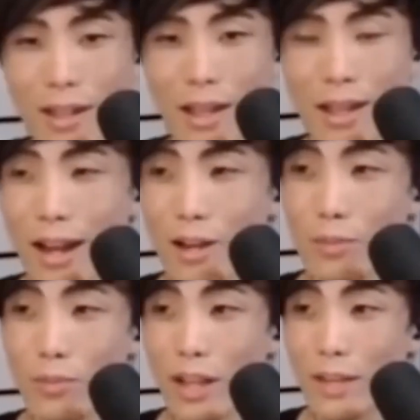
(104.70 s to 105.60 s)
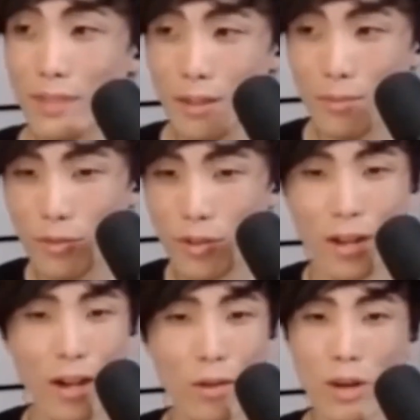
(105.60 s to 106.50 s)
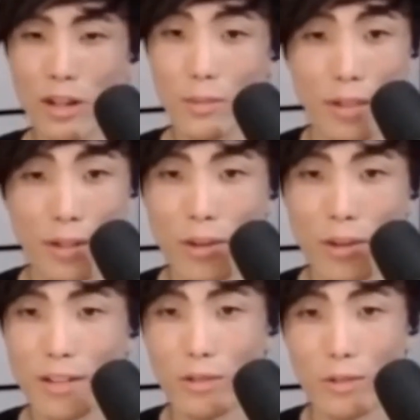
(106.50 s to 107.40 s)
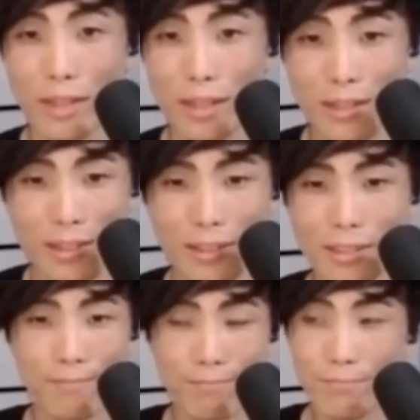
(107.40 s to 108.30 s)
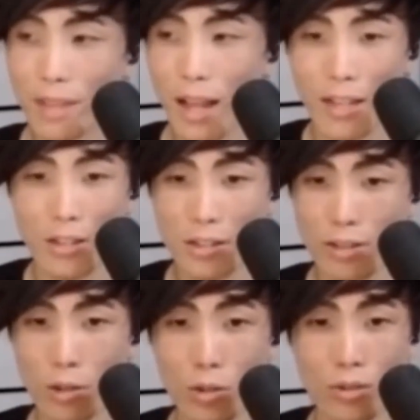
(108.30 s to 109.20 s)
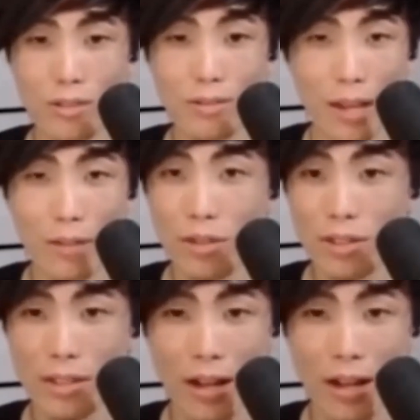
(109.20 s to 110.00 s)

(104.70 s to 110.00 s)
don't blame them for not wanting to play ranked with me I just lose every time.